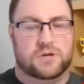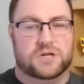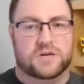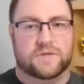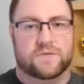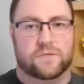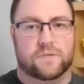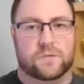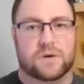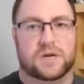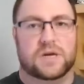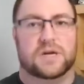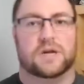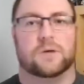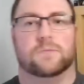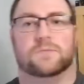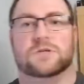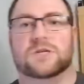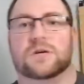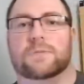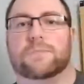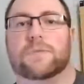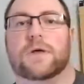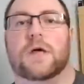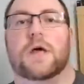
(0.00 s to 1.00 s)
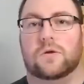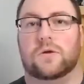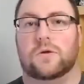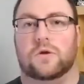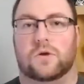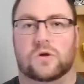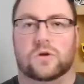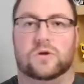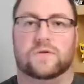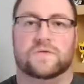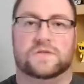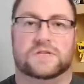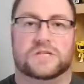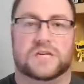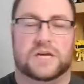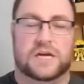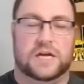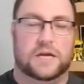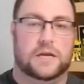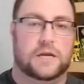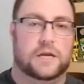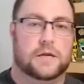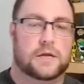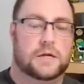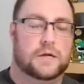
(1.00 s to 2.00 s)
whichever way it comes up, you'll have
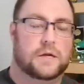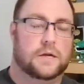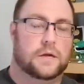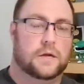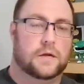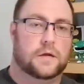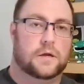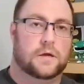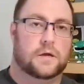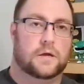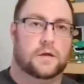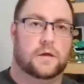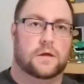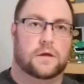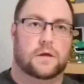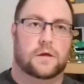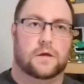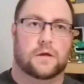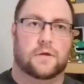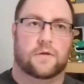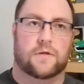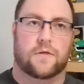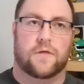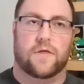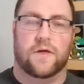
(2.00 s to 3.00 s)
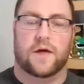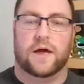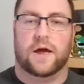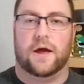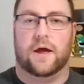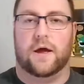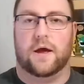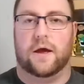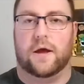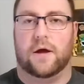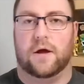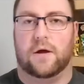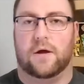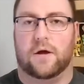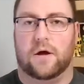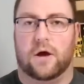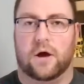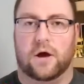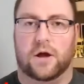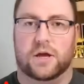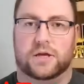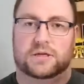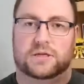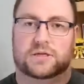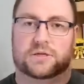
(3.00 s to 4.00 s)
seen there
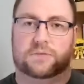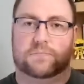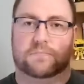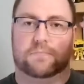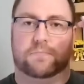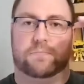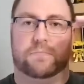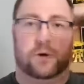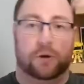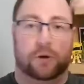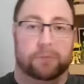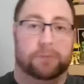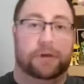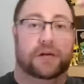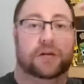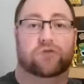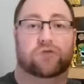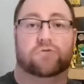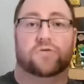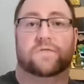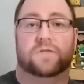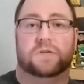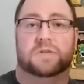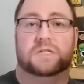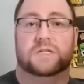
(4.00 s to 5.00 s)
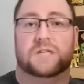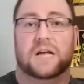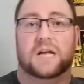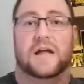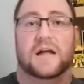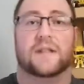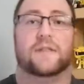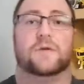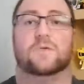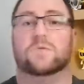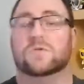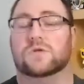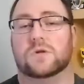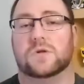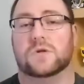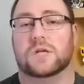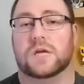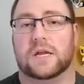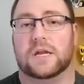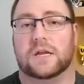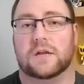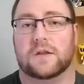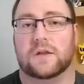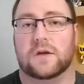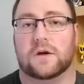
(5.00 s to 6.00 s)
I put a picture of the stand that was on
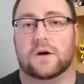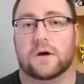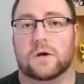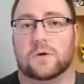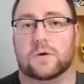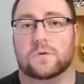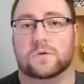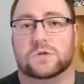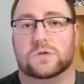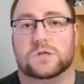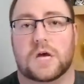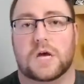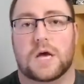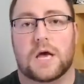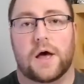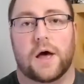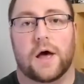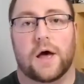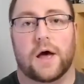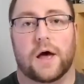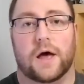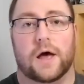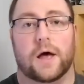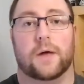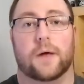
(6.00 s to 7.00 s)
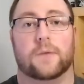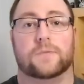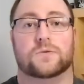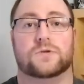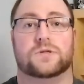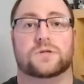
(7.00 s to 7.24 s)
the end of the aisles. Uh,